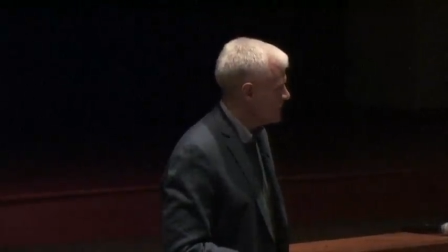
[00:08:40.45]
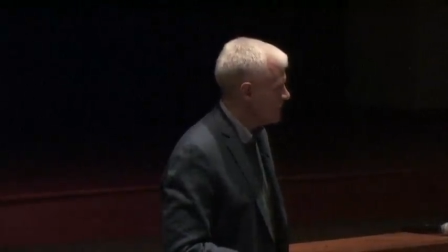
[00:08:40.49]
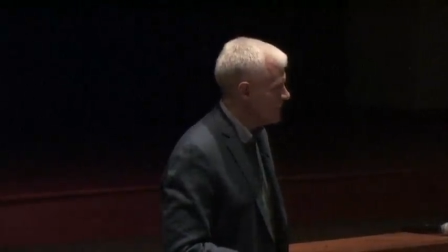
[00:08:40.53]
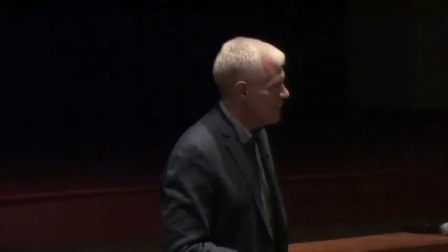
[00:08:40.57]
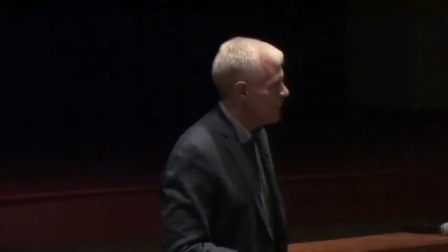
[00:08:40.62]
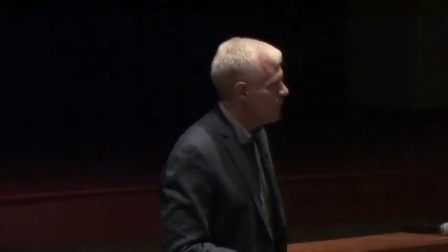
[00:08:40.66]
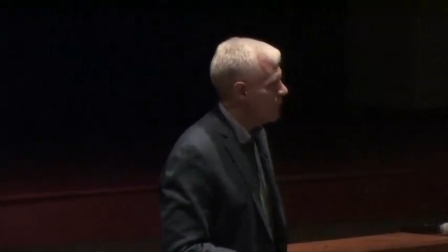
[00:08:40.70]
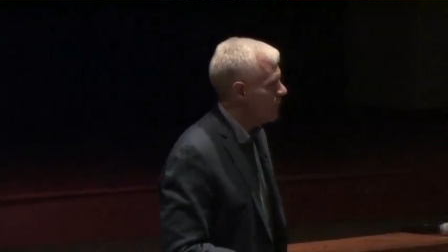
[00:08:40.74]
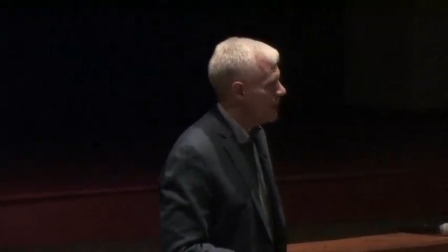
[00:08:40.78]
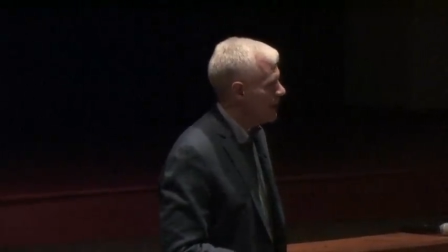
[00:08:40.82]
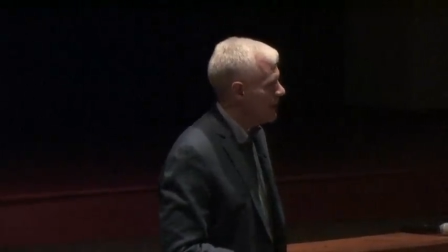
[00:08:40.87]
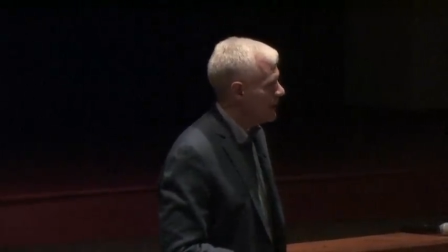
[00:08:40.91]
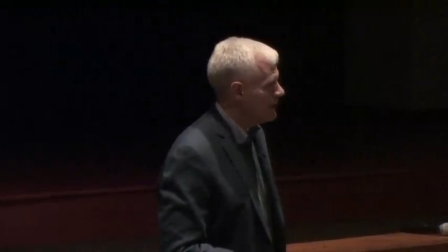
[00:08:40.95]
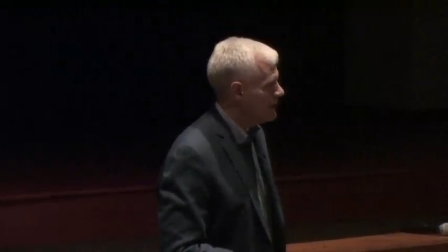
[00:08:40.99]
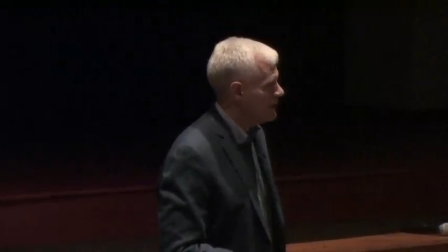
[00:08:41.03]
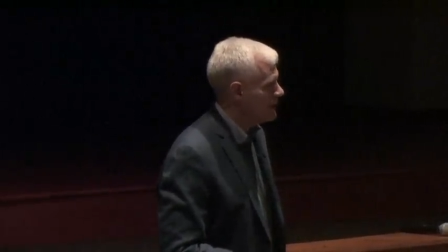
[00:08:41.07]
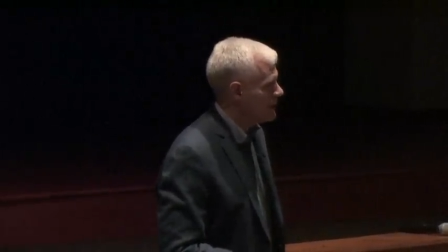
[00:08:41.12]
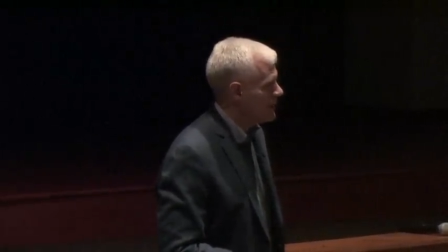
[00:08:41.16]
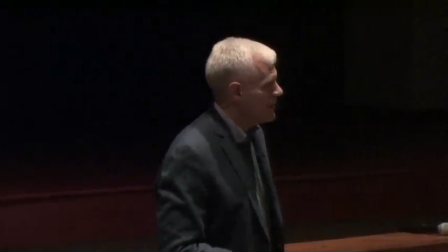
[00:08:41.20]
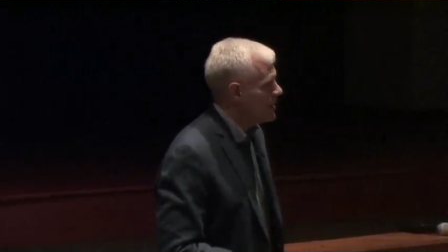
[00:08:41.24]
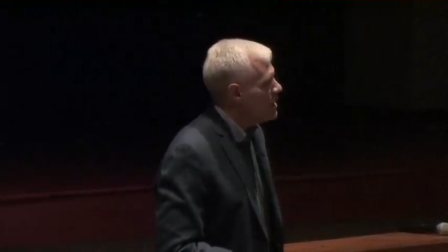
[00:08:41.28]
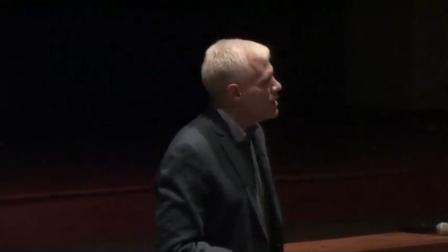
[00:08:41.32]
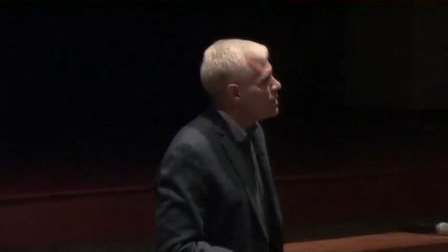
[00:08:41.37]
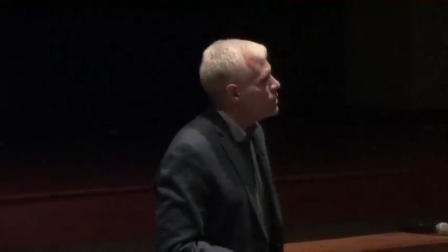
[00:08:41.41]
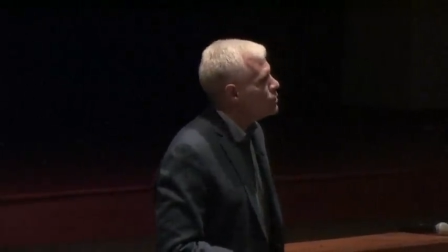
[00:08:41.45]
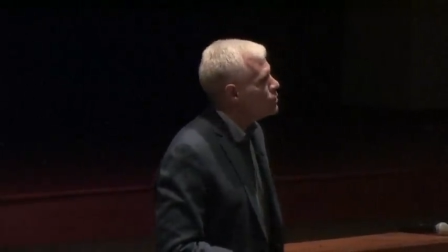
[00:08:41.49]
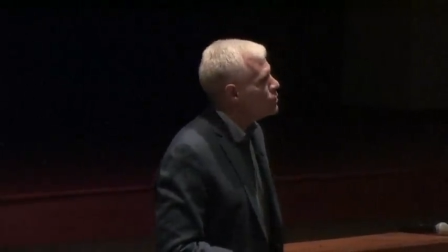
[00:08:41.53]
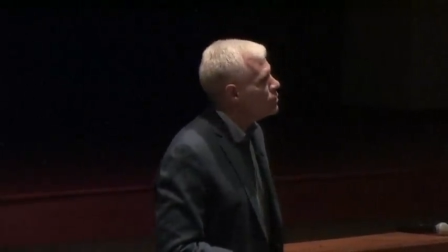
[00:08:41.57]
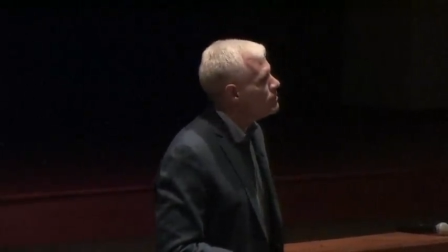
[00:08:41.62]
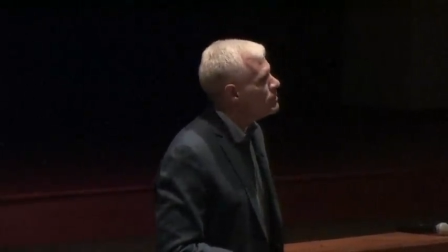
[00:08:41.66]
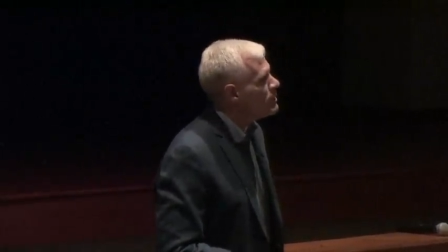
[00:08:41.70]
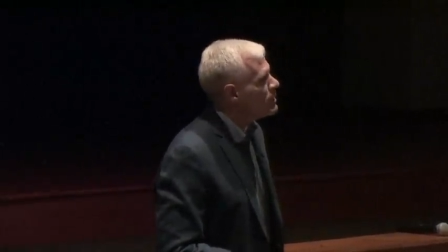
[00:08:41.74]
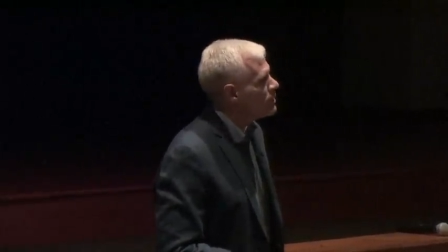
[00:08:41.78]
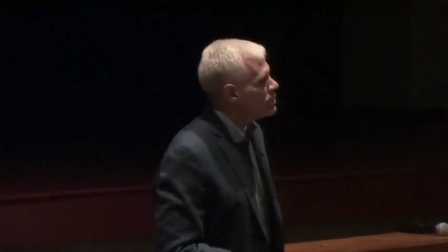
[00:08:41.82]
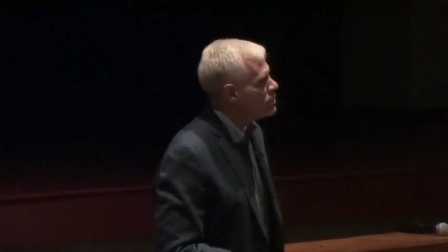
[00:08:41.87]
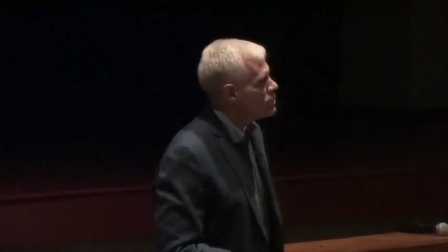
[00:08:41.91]
No way.
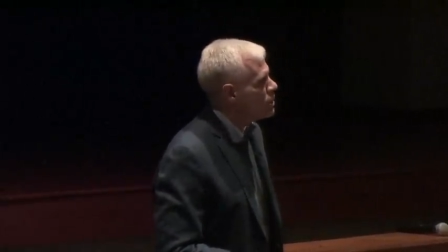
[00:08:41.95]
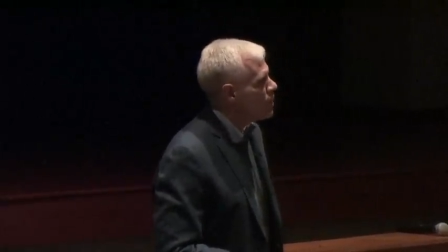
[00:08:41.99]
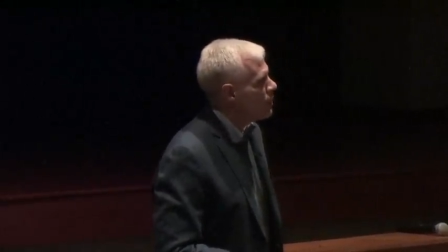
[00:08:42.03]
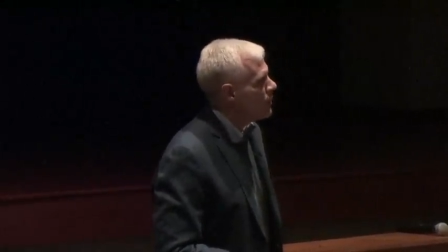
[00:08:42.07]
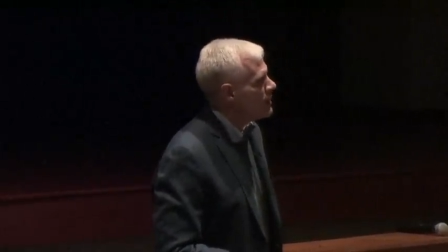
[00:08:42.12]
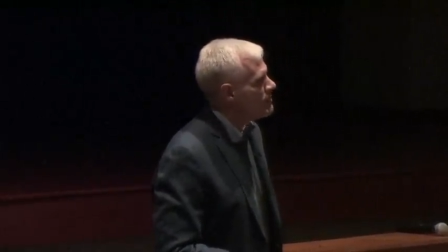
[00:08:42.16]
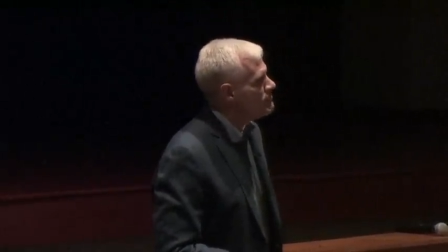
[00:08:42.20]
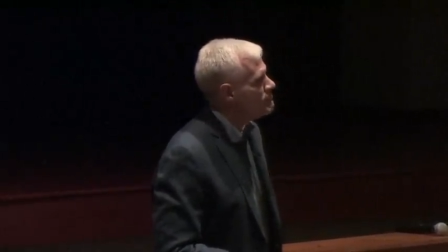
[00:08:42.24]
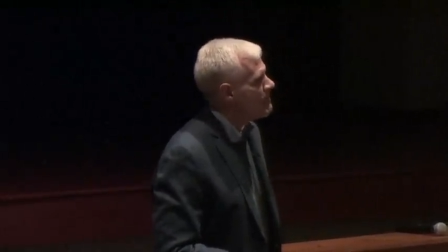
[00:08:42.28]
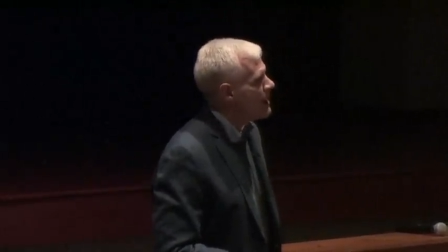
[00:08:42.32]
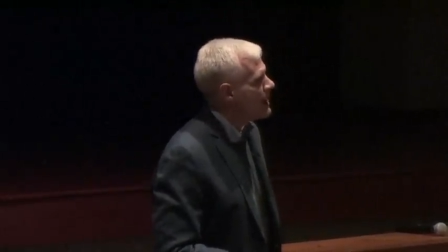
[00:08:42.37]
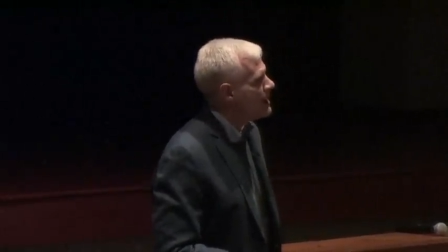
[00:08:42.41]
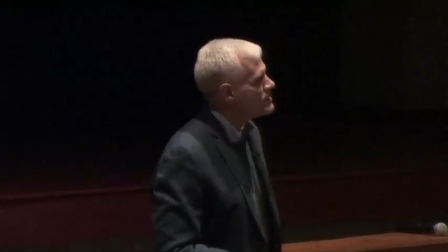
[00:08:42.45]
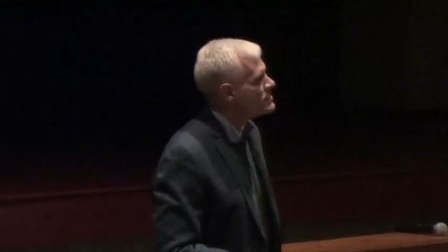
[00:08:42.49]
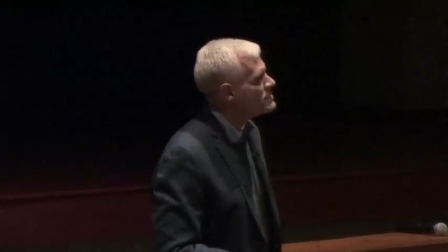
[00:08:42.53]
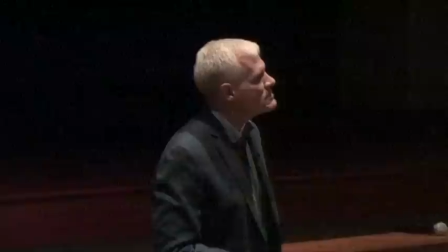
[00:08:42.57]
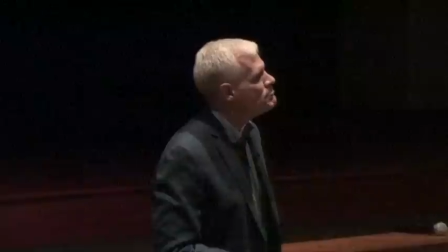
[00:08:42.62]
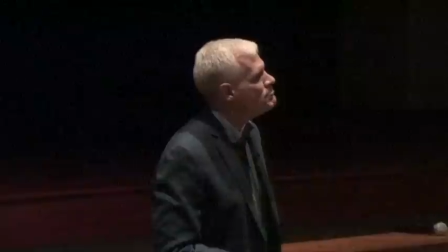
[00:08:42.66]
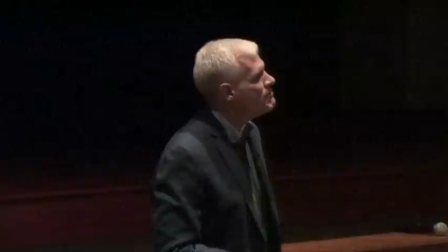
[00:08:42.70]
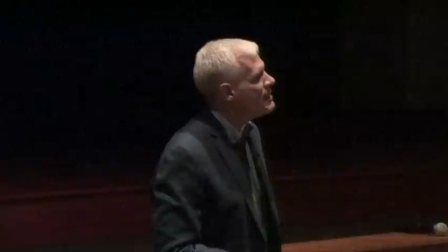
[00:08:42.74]
You better show advanced